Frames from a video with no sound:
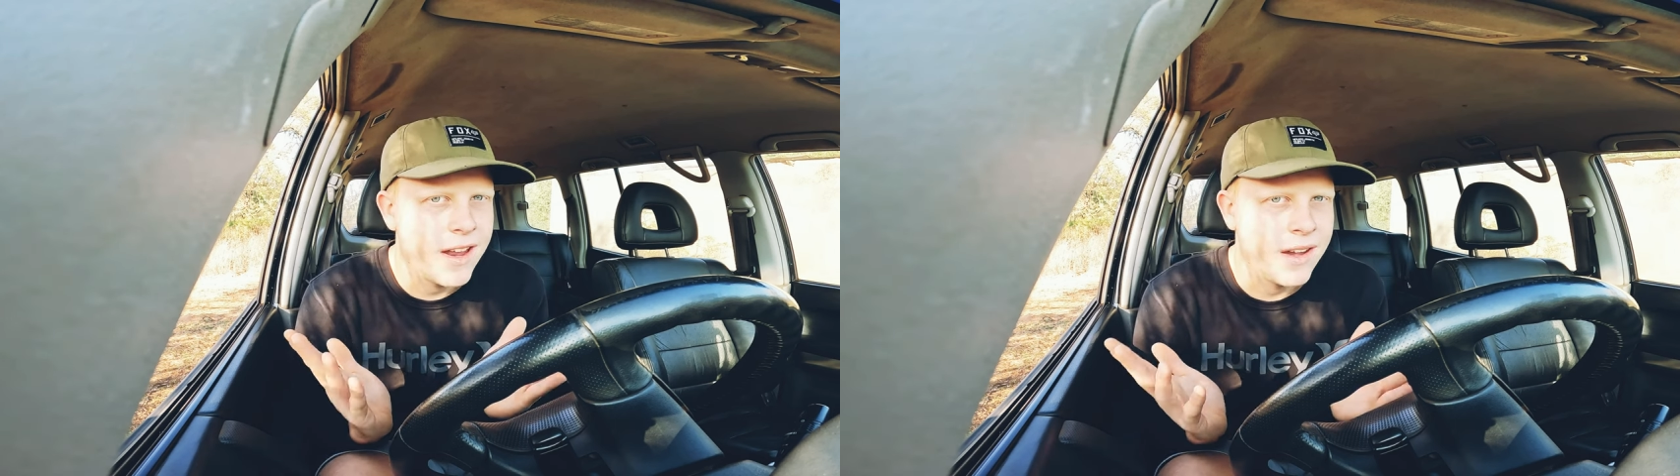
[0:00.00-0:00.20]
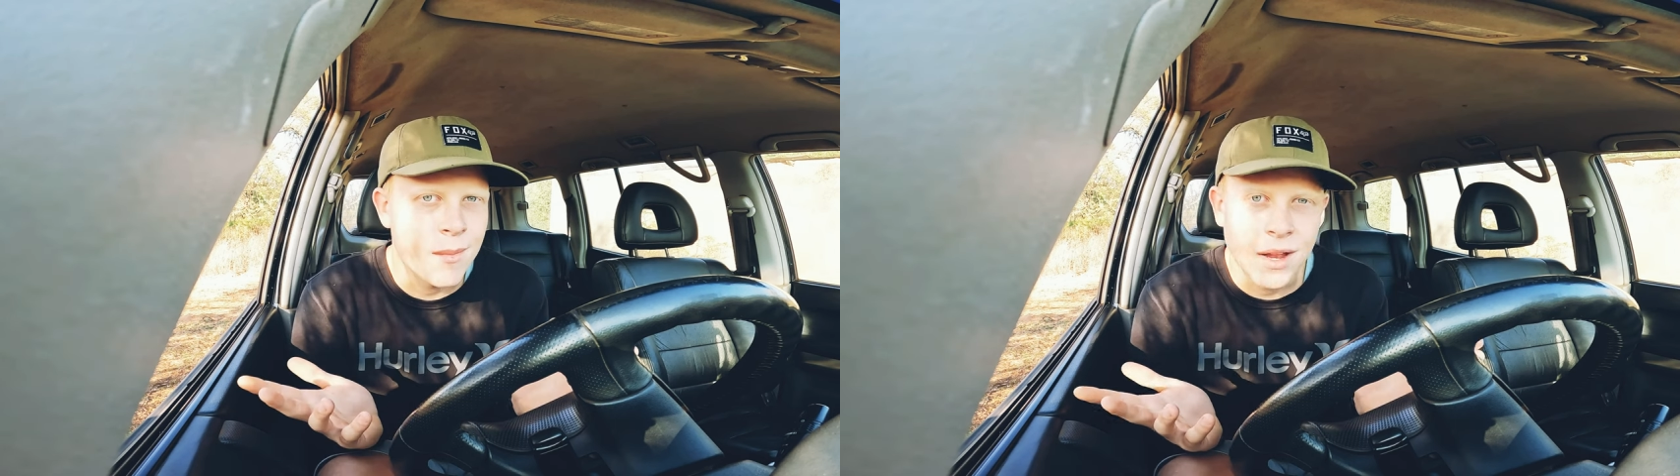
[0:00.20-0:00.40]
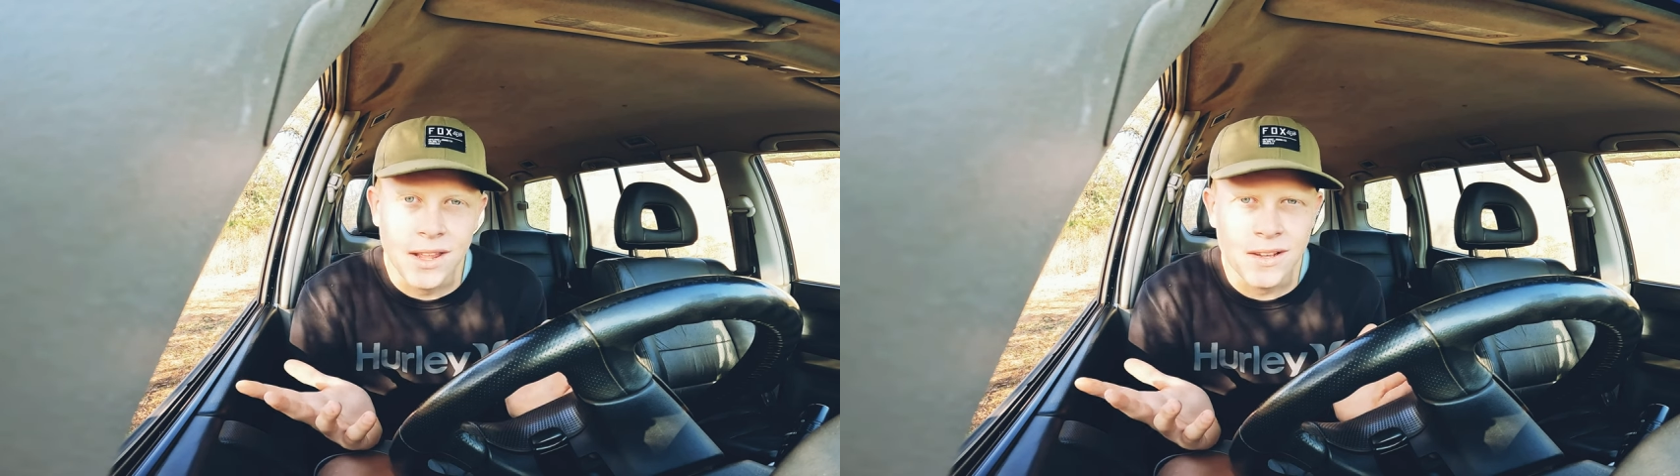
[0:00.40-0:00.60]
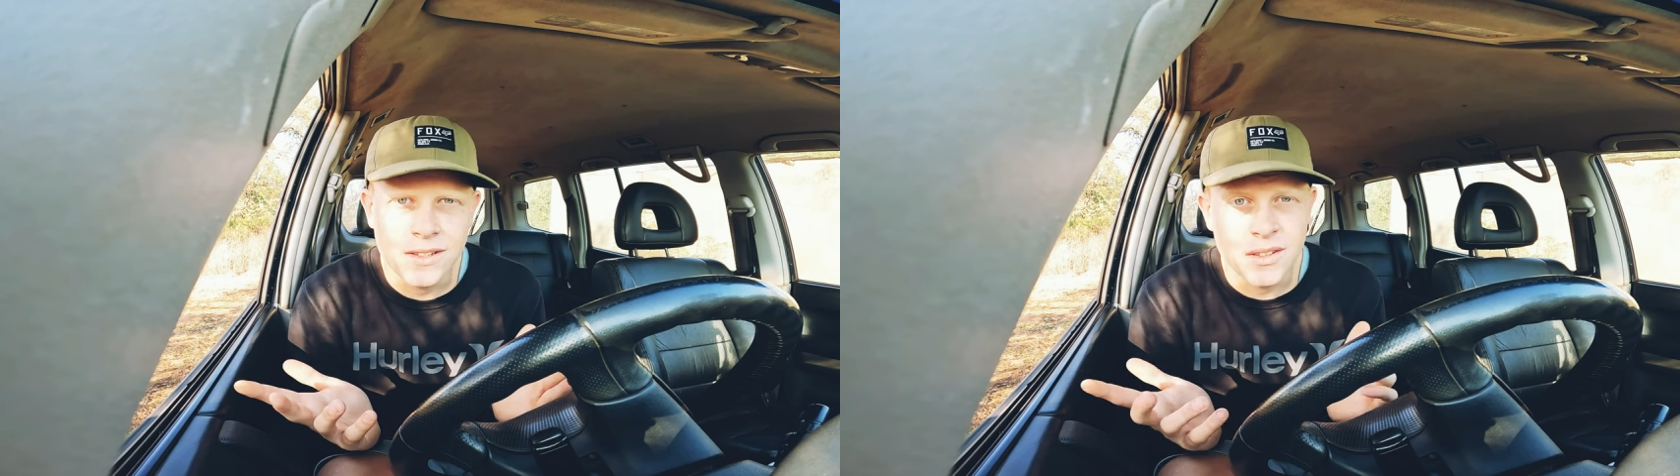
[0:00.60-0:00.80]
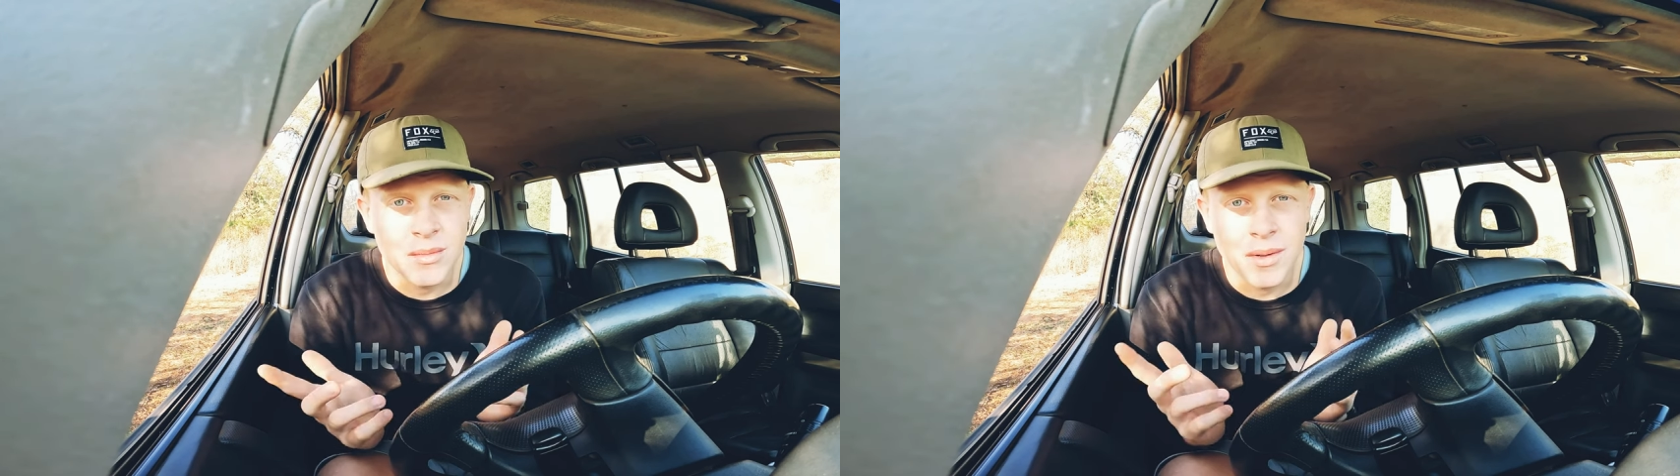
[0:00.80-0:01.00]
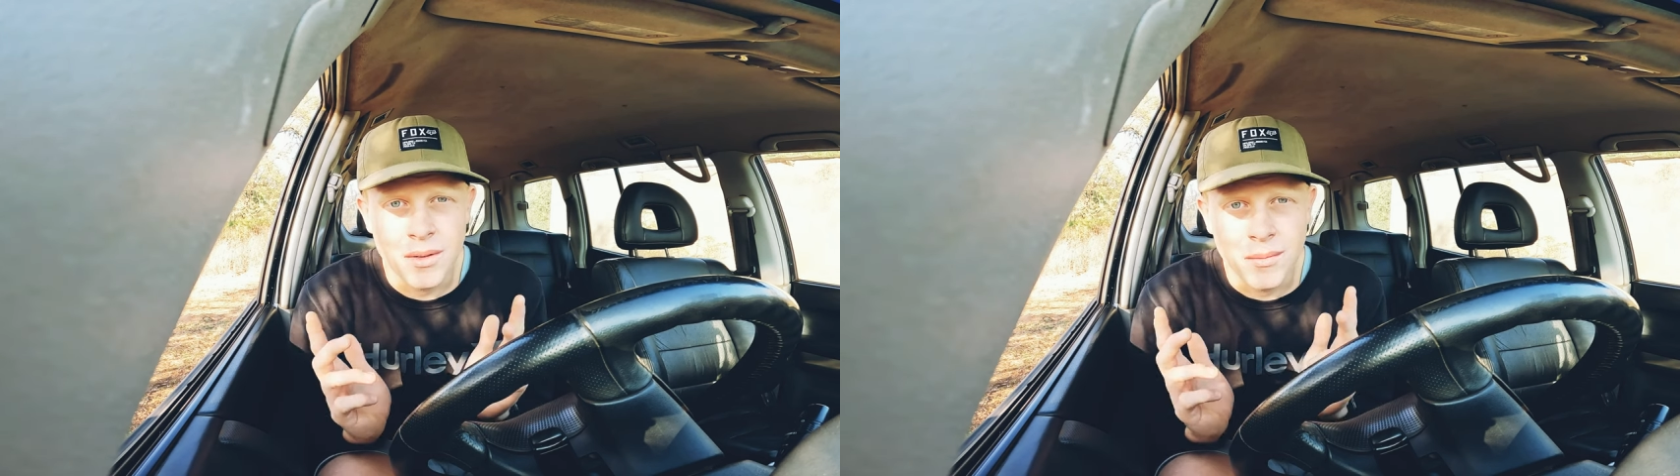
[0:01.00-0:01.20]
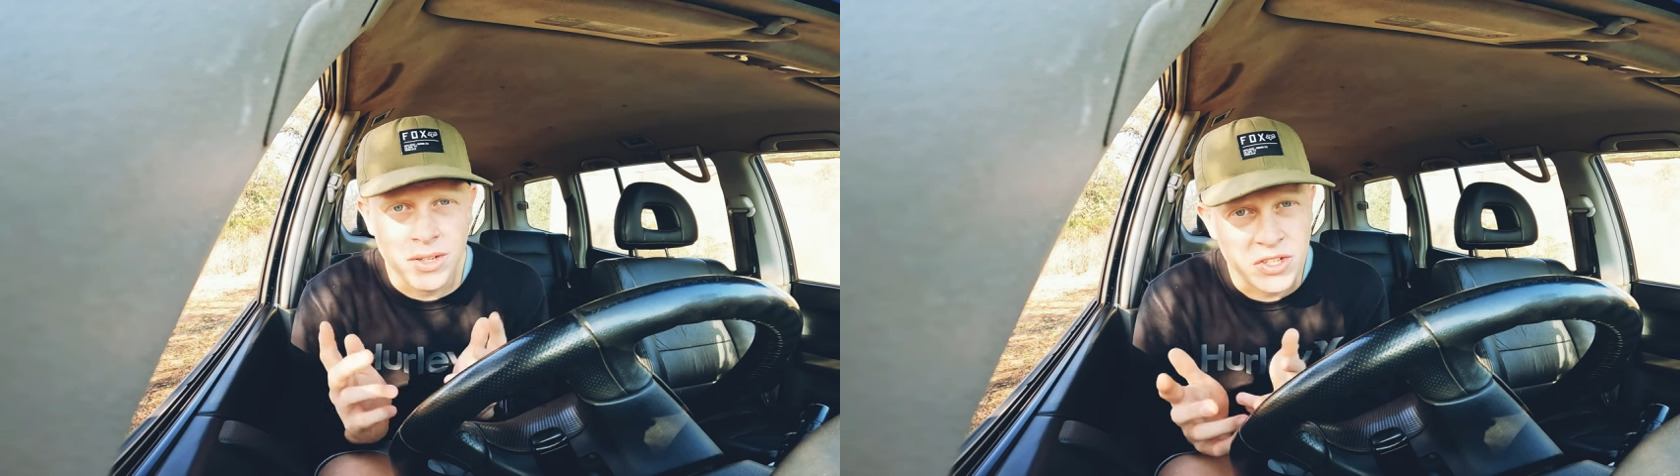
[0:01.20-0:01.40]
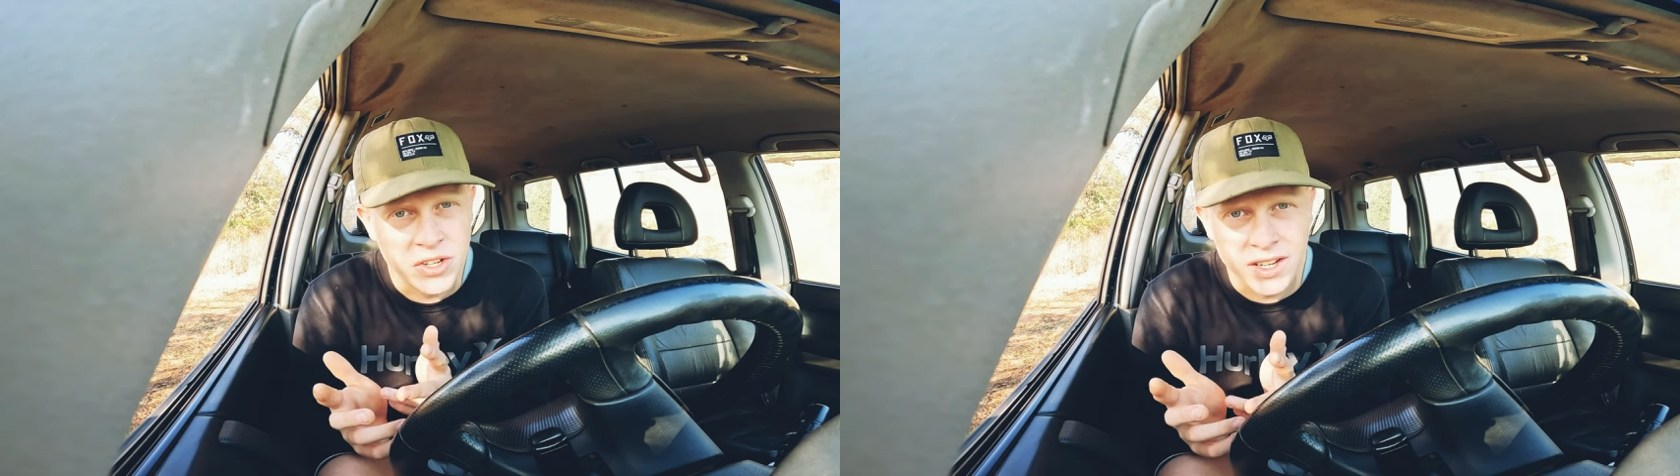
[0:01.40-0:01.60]
any money because I'm a
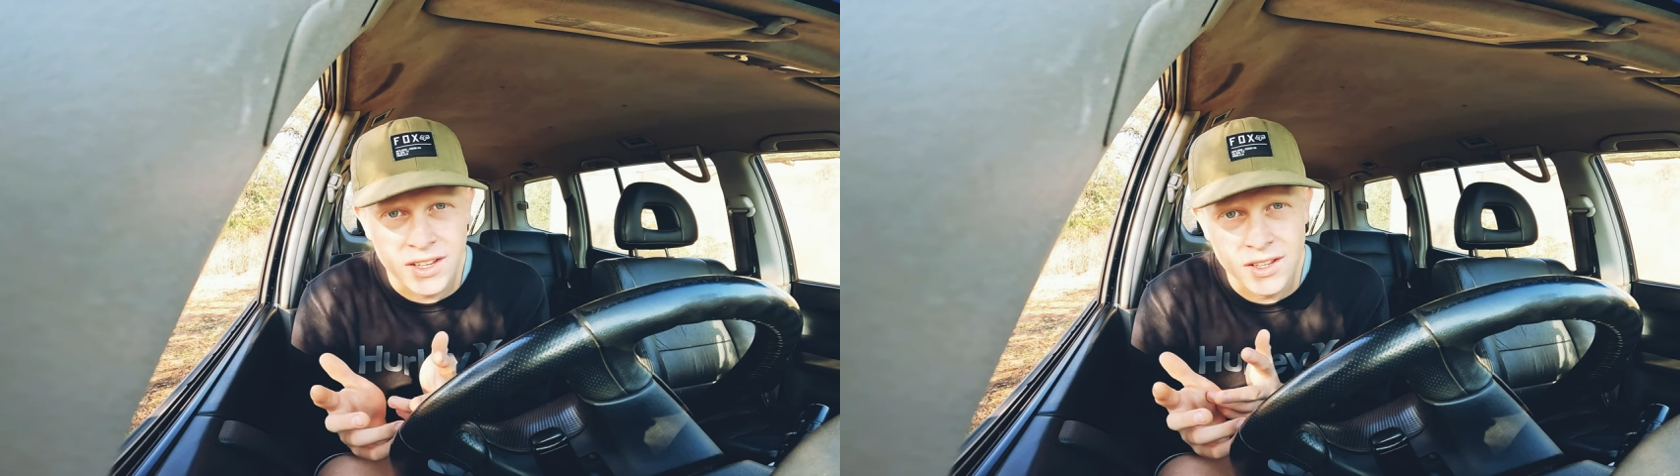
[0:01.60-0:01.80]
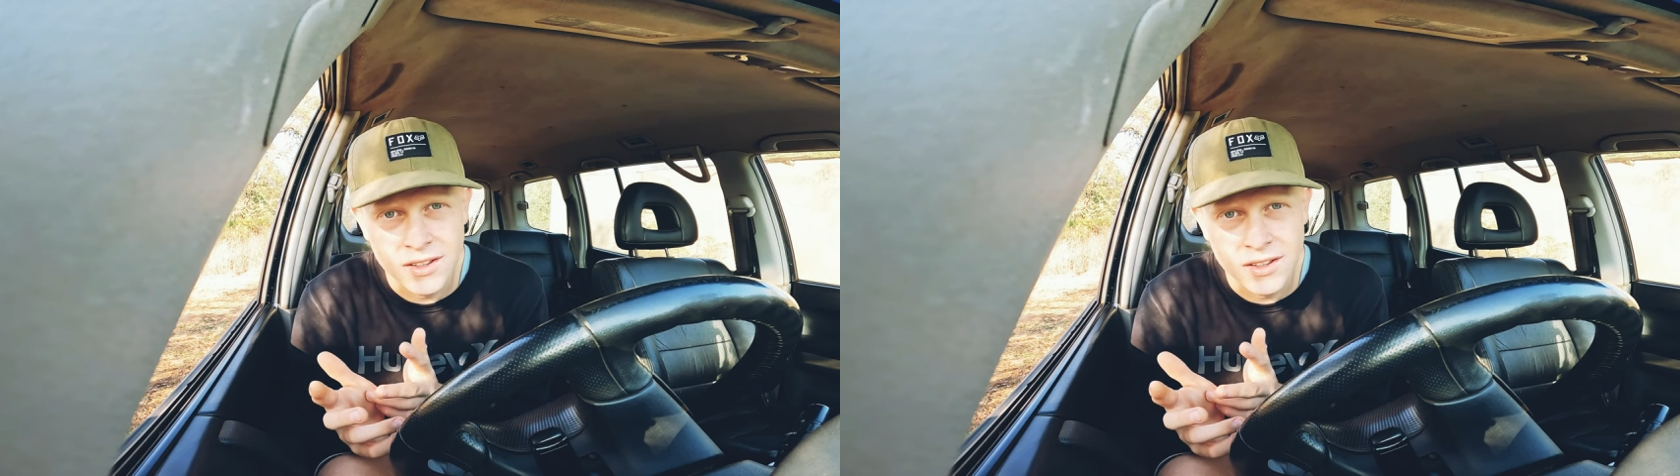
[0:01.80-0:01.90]
matric